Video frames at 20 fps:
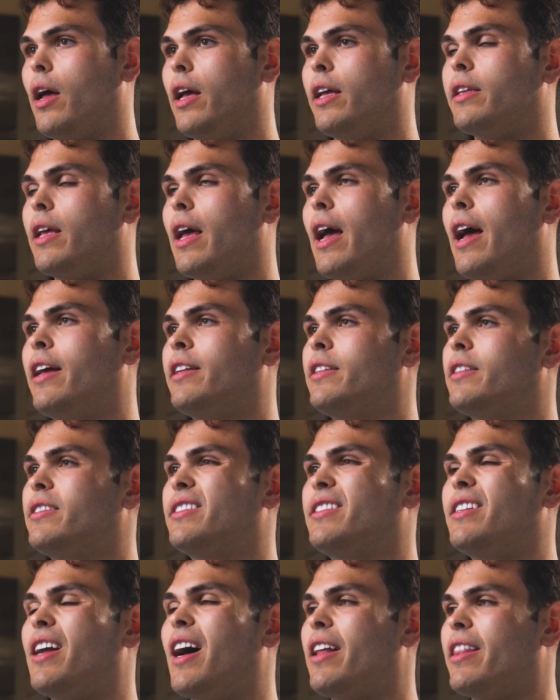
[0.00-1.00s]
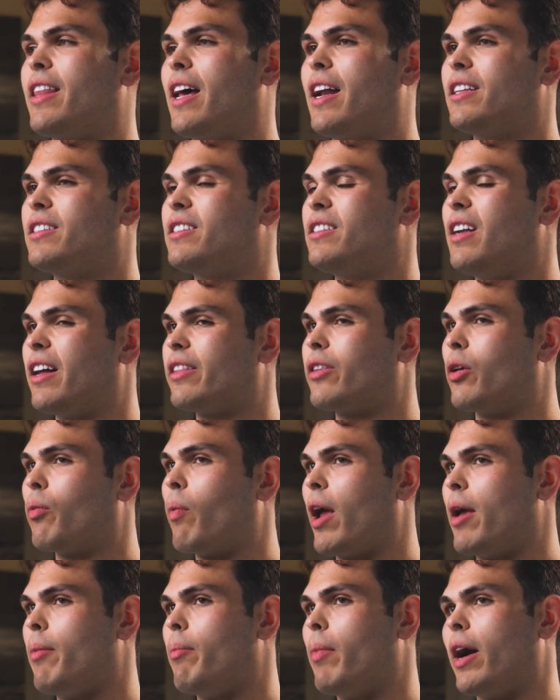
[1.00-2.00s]
It's not that it's not the
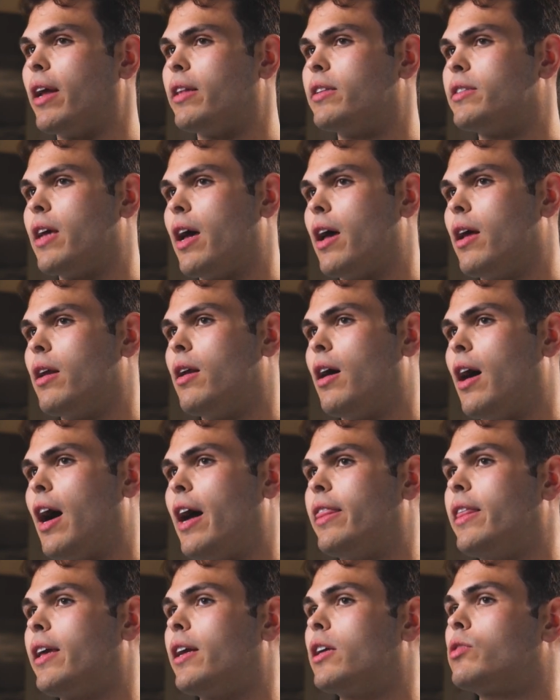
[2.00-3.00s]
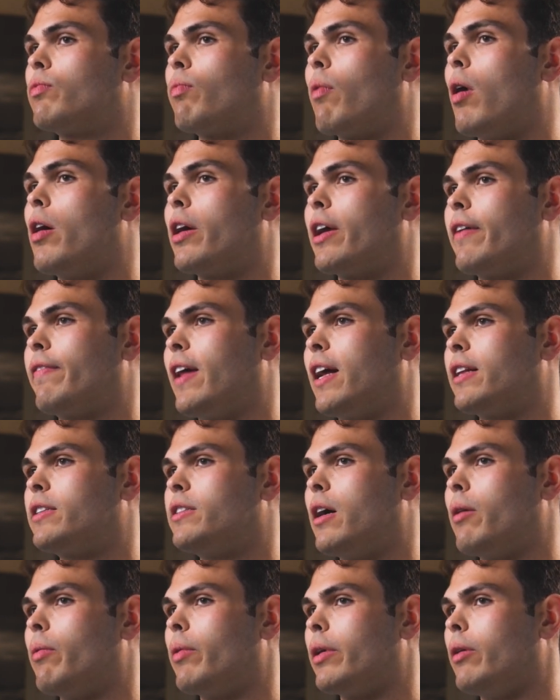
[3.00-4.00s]
right mindset. I think it's wrong if that's
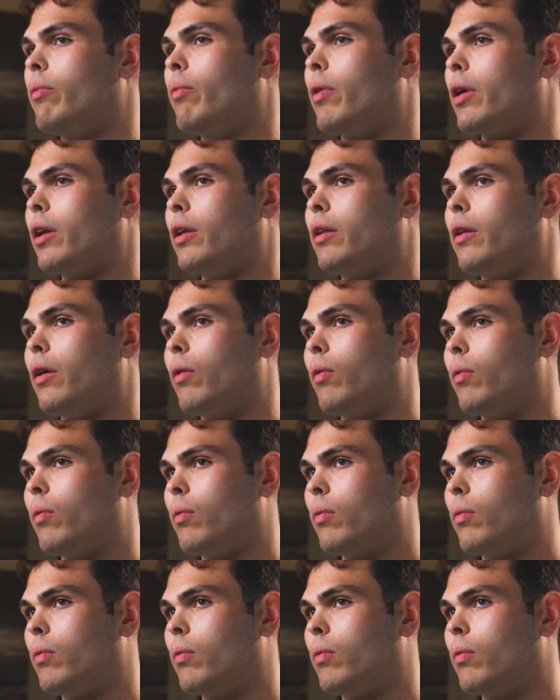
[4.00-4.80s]
not what you want to do.